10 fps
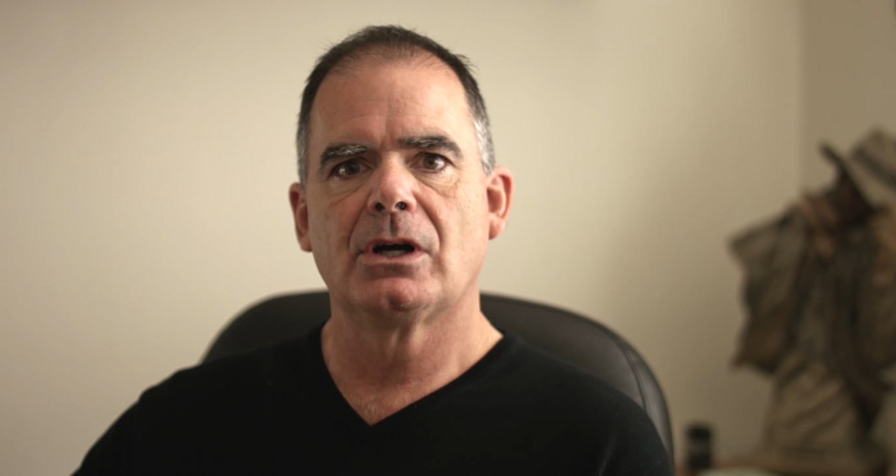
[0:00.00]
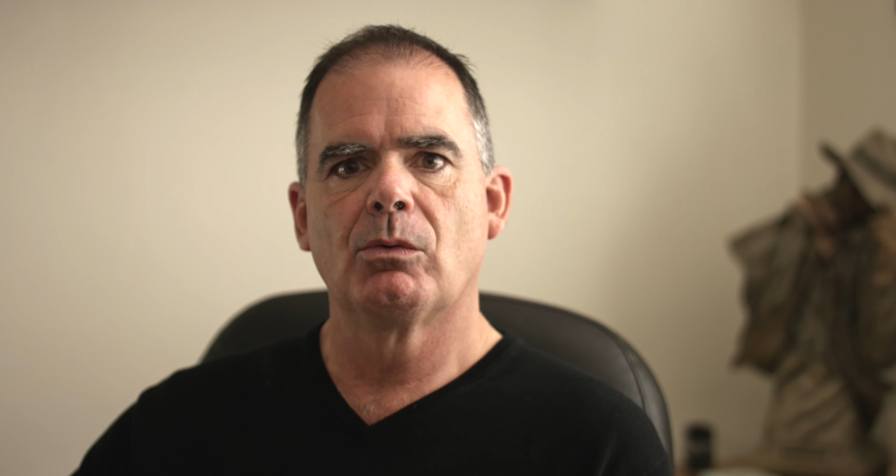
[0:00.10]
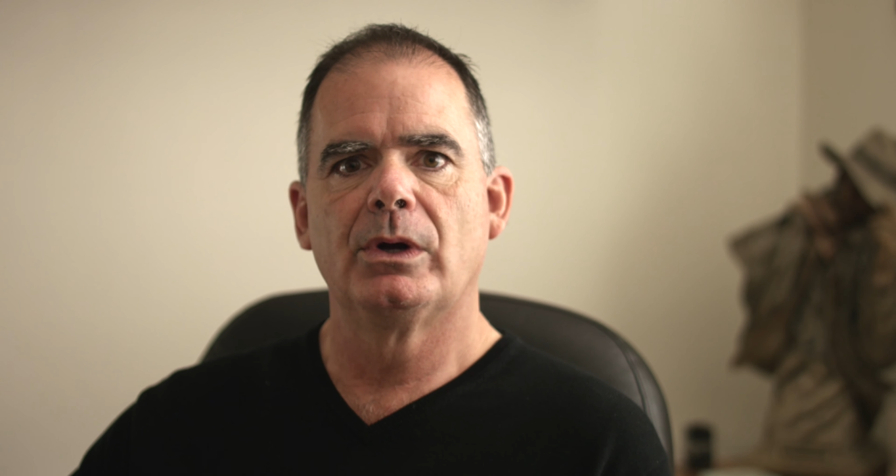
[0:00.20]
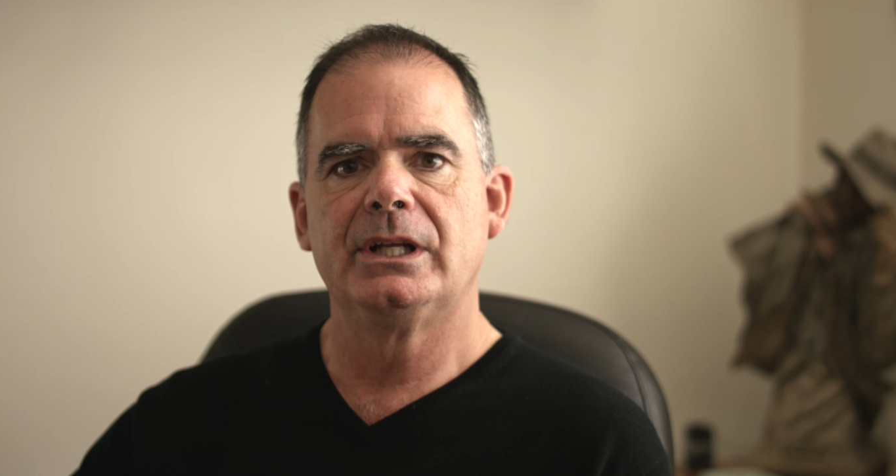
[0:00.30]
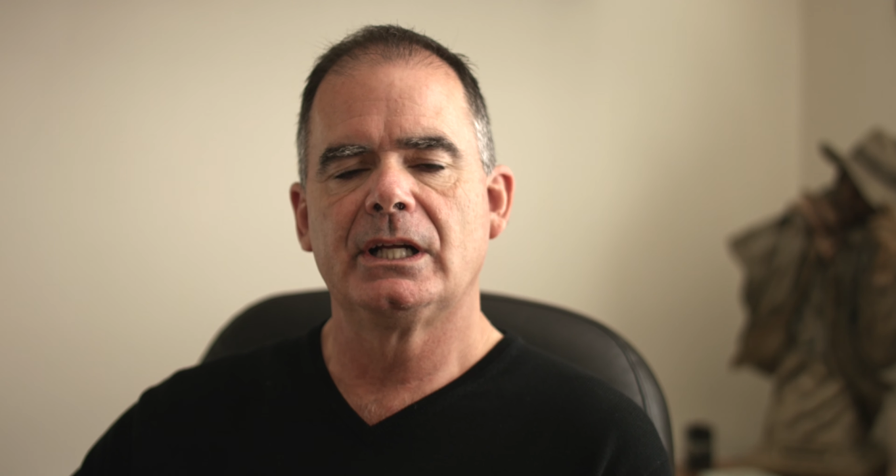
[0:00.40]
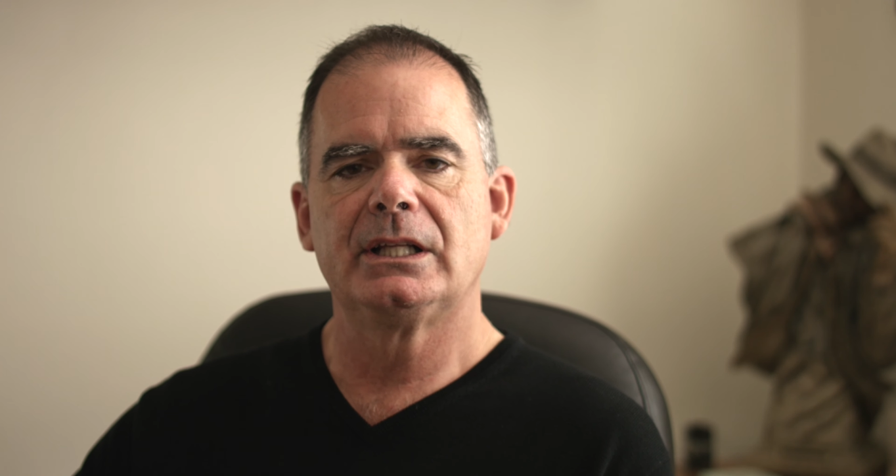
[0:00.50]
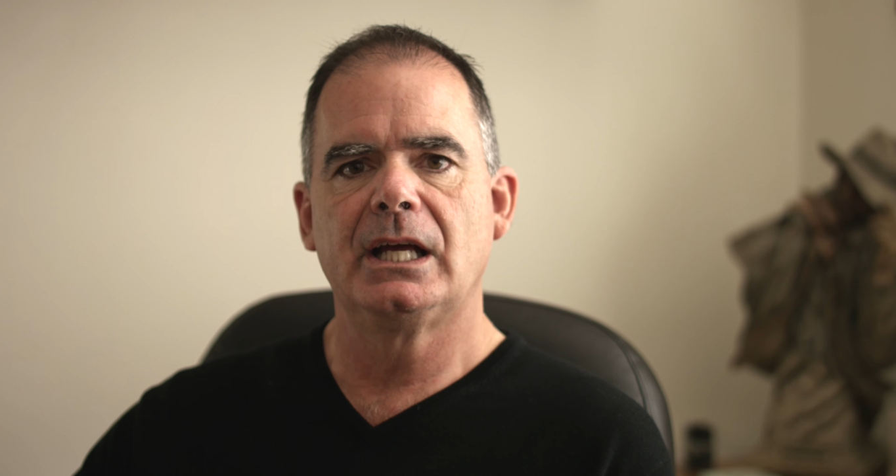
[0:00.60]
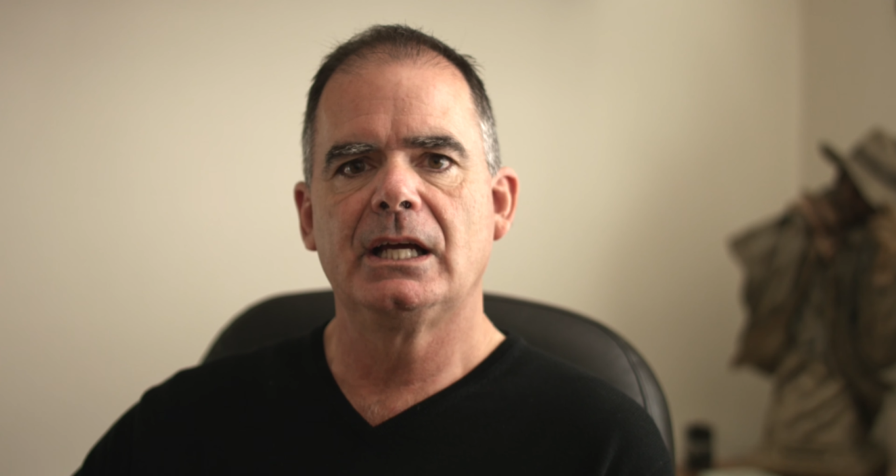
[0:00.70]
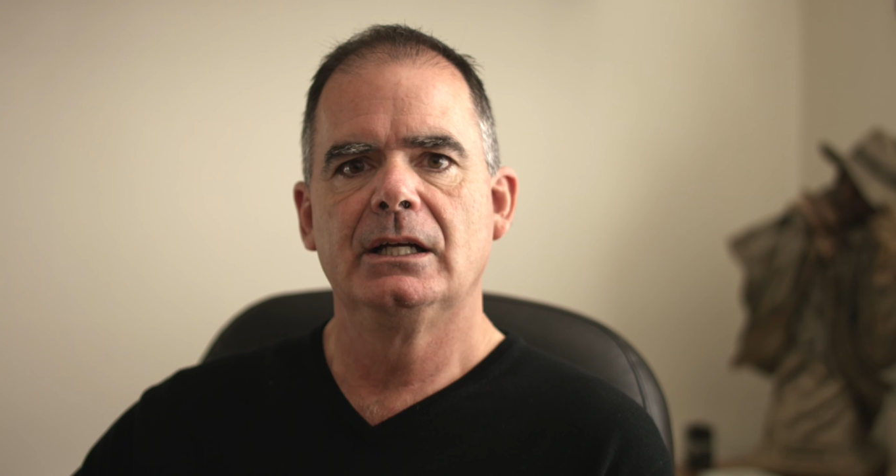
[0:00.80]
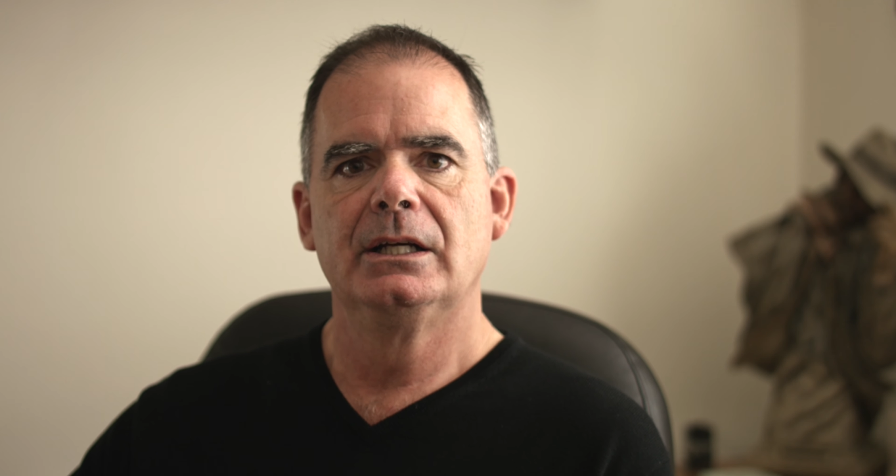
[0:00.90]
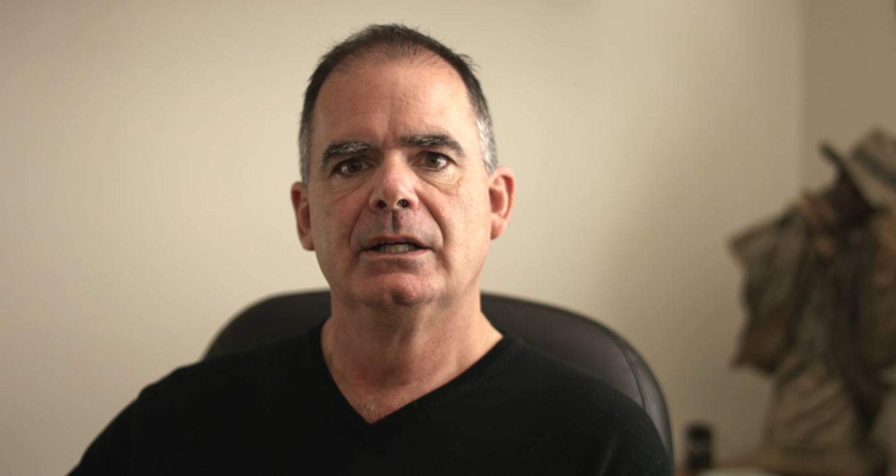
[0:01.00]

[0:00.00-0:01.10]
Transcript: are what dictate